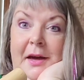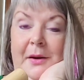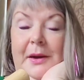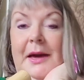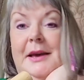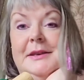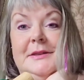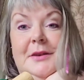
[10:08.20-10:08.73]

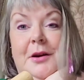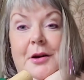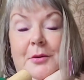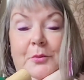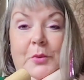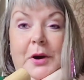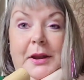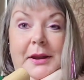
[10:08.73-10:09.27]
Okay, so
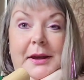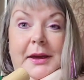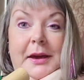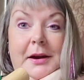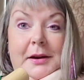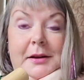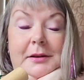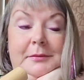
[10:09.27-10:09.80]
I'm winding
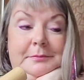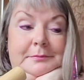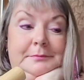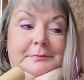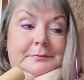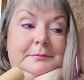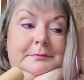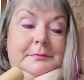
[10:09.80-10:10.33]
yarn
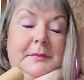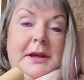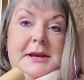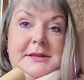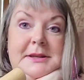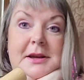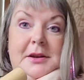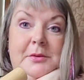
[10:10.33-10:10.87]
I
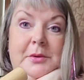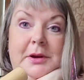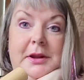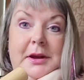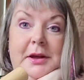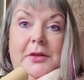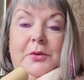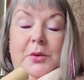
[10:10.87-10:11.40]
started
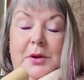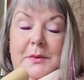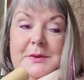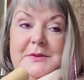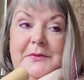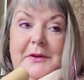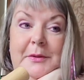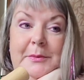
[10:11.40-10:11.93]
winding. I thought I
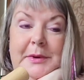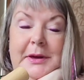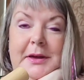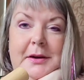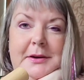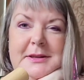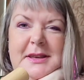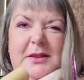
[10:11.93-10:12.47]
was filming it
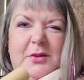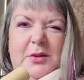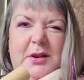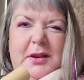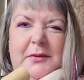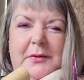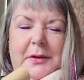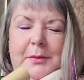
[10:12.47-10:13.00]
because I thought
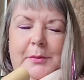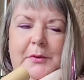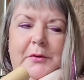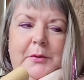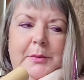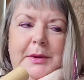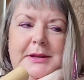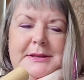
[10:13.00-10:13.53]
I'd film a few
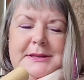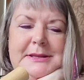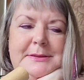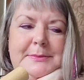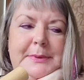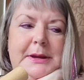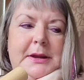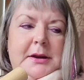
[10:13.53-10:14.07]
minutes and
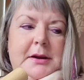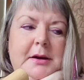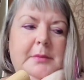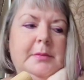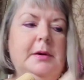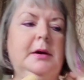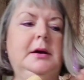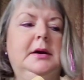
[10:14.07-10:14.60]
speed it up.
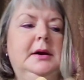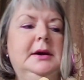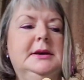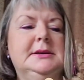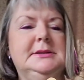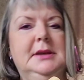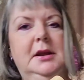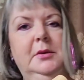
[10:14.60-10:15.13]

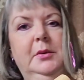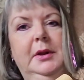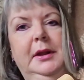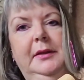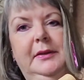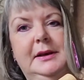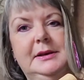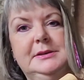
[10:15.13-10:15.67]
Started
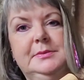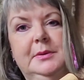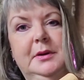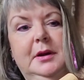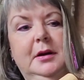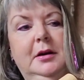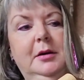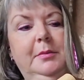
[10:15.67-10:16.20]
winding this one.
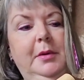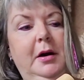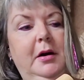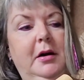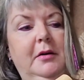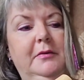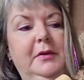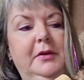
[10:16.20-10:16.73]
I got about
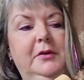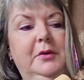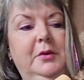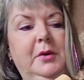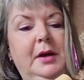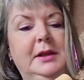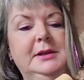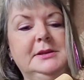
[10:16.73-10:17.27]
halfway
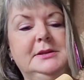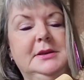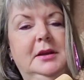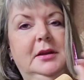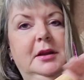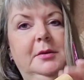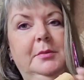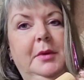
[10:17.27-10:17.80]
through and
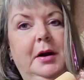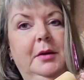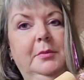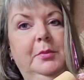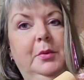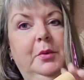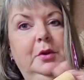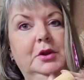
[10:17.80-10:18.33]
suddenly my
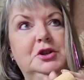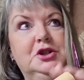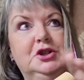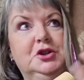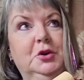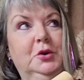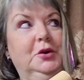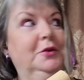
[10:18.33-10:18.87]
ball
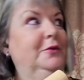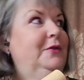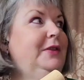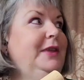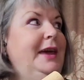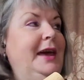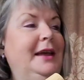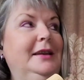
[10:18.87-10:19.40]
shot off
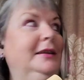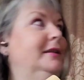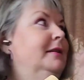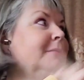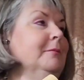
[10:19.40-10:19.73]
the end.